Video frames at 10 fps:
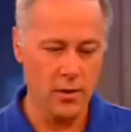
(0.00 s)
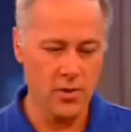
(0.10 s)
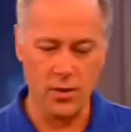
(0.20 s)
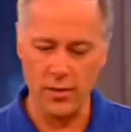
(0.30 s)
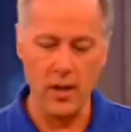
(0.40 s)

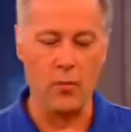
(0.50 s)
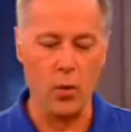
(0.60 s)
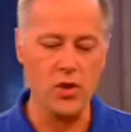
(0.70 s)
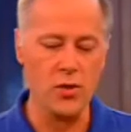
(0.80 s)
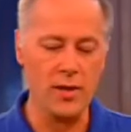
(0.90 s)
So yeah,
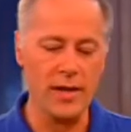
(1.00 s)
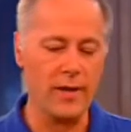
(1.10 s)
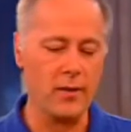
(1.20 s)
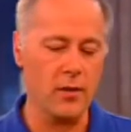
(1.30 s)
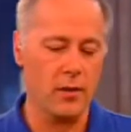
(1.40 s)
what you can
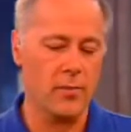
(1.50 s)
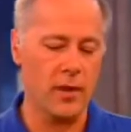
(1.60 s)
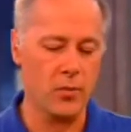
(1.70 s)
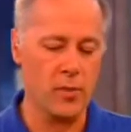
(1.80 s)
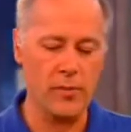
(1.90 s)
get compared
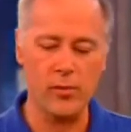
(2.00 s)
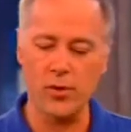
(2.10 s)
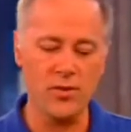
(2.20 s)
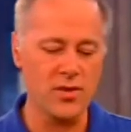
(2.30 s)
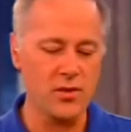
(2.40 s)
to what people
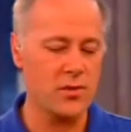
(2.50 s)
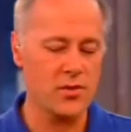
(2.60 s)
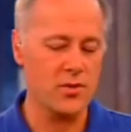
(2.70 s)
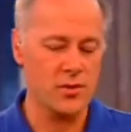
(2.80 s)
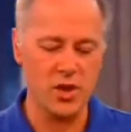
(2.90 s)
use,
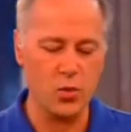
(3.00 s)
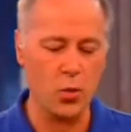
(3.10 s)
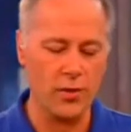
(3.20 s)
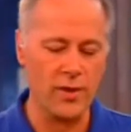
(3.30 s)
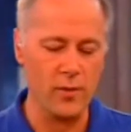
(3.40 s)
it's
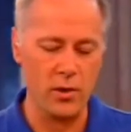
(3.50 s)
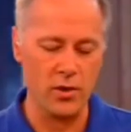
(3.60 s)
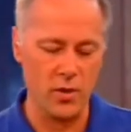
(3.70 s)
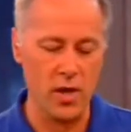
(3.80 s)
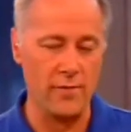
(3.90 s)
worth giving one a
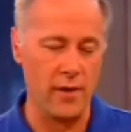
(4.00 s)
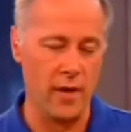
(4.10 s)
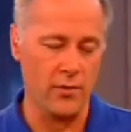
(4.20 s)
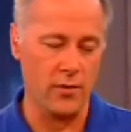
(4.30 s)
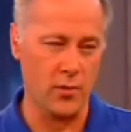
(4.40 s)
try if you
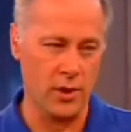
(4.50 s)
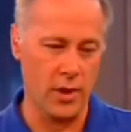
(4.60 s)
haven't tried one yet.